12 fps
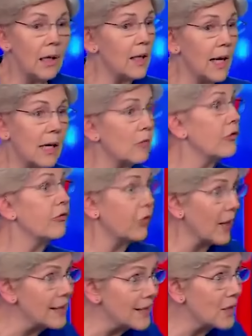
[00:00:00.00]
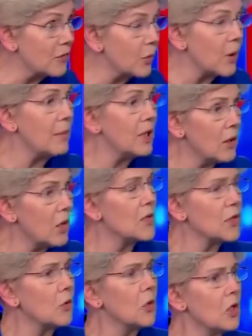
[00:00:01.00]
and friends of women,
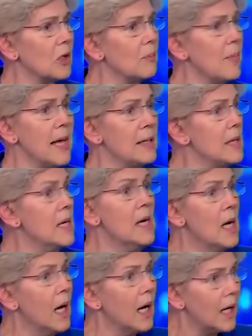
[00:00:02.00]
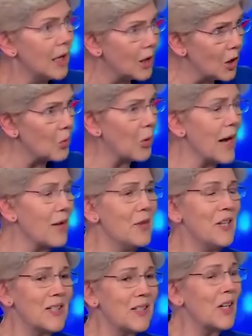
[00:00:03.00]
also called men, around
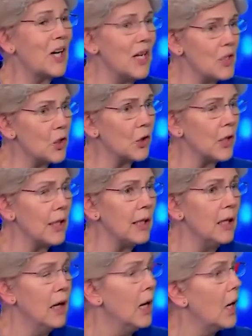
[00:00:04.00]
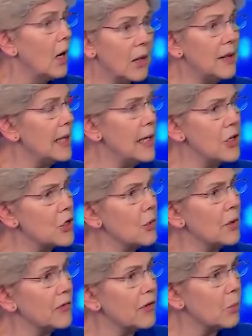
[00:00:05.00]
this country on the
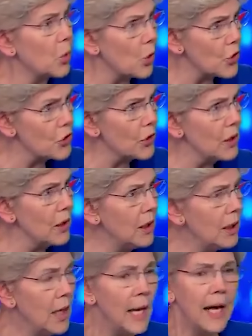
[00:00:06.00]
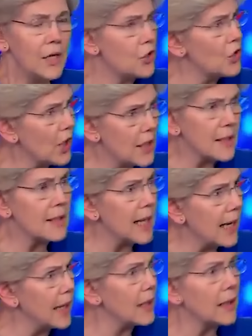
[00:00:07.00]
issue of abortion and just
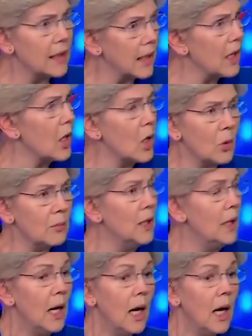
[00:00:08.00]
taken it home.